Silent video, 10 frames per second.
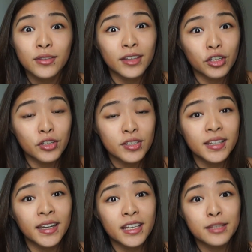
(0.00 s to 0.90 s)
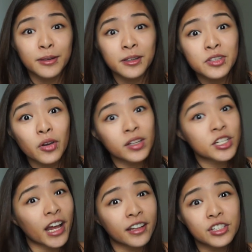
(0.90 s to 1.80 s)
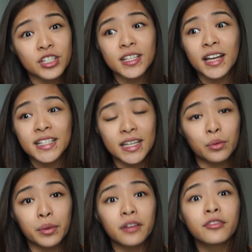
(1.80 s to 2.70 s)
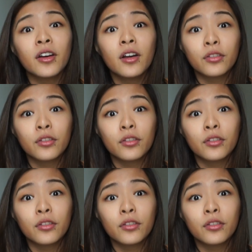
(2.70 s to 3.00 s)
so that you can experience all the challenges I deal with